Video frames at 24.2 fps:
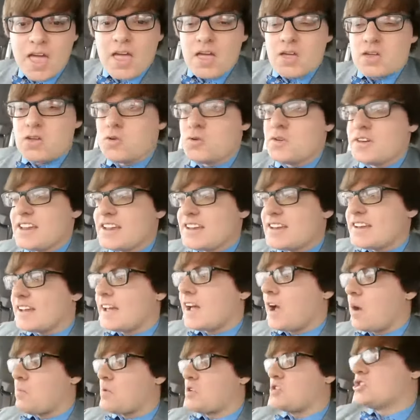You need to
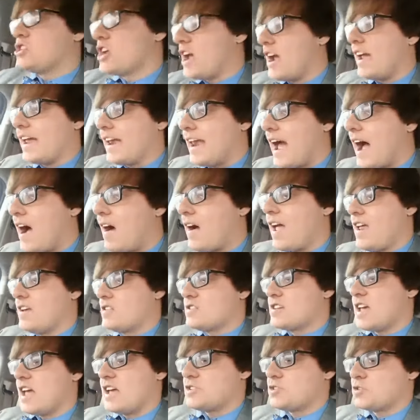come and check it out
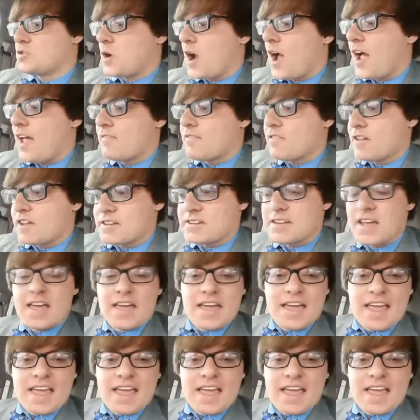and test drive it.